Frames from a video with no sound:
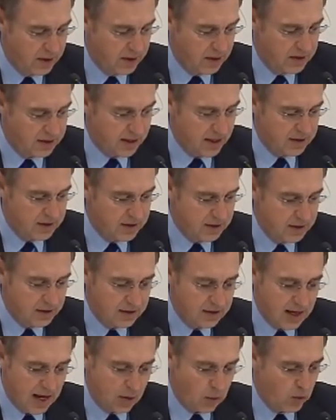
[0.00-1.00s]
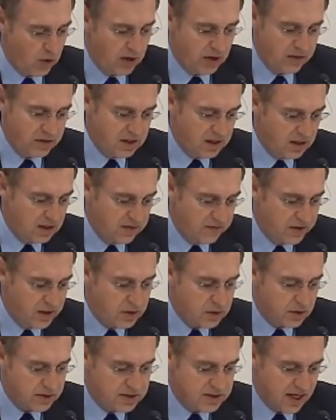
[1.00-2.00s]
Yet, not one of the
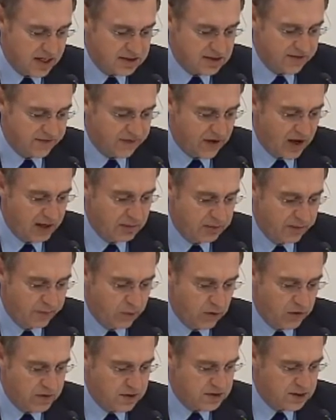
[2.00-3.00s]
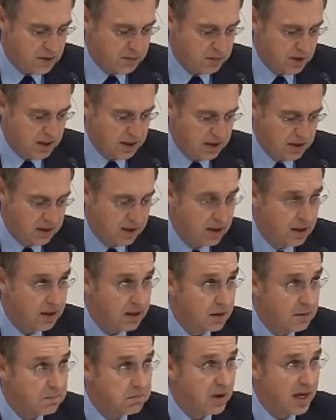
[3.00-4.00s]
individuals testifying before this committee
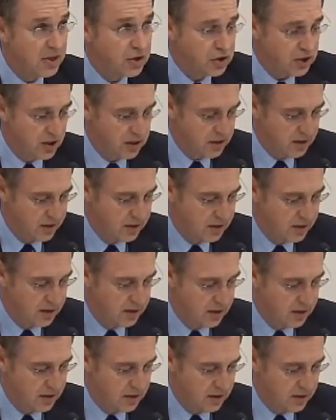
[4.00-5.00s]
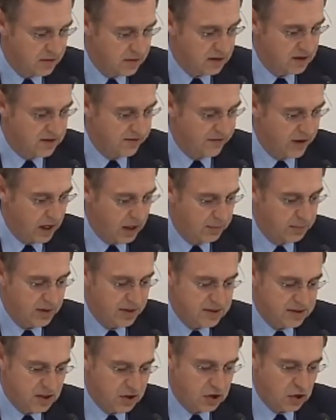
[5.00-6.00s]
mentioned the developing
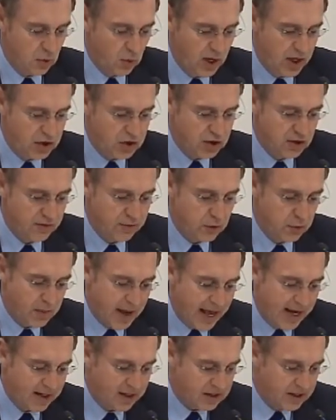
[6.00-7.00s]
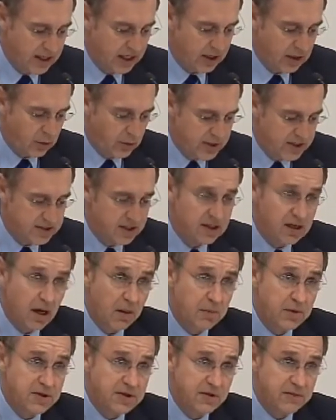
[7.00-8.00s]
situation of dramatically increasing
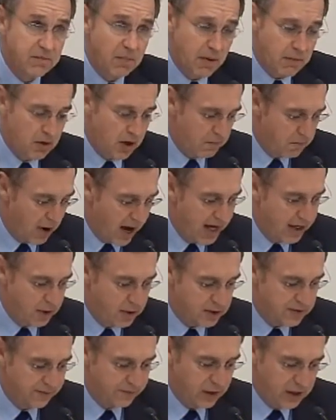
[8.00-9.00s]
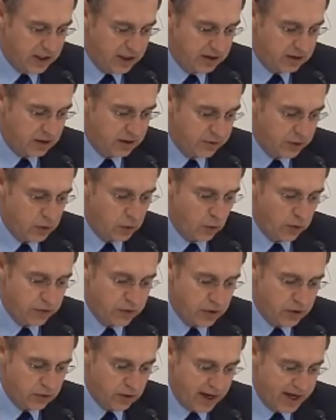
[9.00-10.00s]
numbers of minors fleeing the
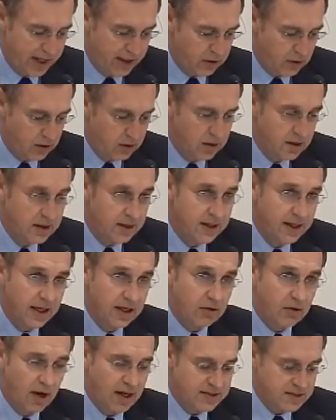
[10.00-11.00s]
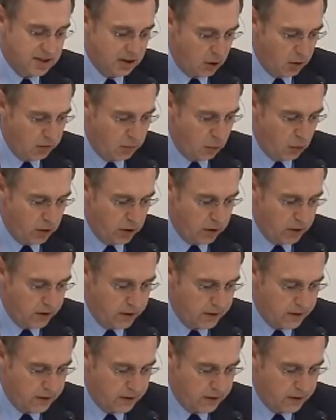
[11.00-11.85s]
Northern Triangle and crossing our border.